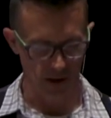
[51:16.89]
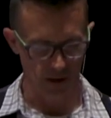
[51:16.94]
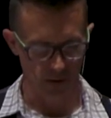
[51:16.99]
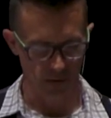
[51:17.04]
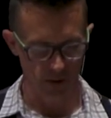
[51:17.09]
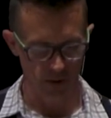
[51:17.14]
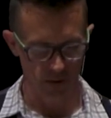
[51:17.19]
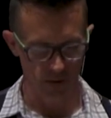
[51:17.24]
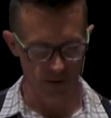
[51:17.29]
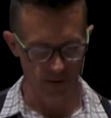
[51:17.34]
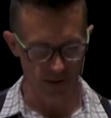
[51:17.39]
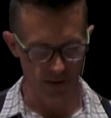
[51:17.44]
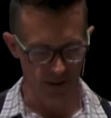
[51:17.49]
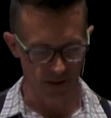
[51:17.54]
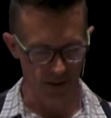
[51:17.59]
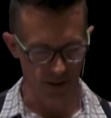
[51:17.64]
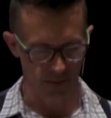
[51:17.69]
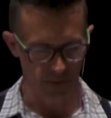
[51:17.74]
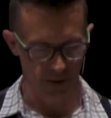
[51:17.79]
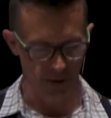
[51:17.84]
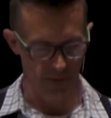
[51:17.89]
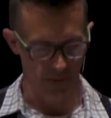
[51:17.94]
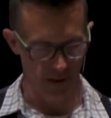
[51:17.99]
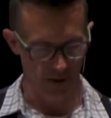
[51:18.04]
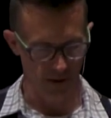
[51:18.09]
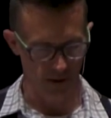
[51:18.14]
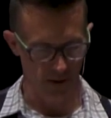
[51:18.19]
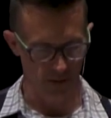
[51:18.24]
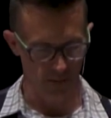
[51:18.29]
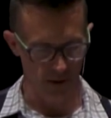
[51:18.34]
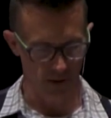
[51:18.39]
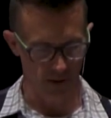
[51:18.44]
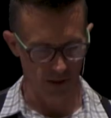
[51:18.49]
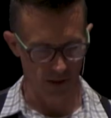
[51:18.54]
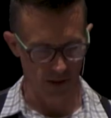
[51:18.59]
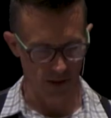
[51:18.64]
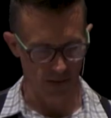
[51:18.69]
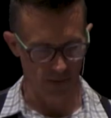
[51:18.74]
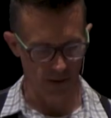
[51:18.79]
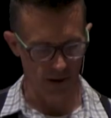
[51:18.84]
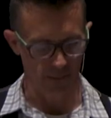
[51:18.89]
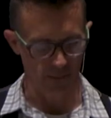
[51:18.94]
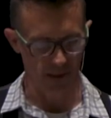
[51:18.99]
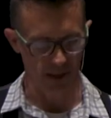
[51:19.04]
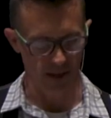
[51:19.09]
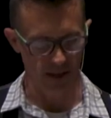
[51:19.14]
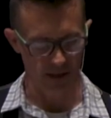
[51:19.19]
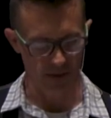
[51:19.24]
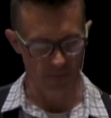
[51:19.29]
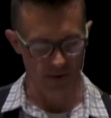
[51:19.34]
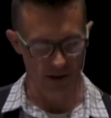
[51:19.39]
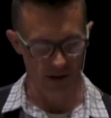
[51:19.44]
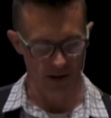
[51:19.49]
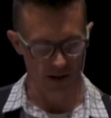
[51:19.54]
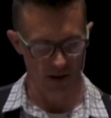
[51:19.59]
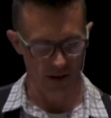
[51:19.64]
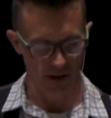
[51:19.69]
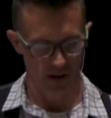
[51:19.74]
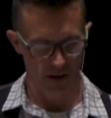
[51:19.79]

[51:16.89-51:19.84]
I don't know whose this is, but I'm messing your music up. I'm kidding, I'm not.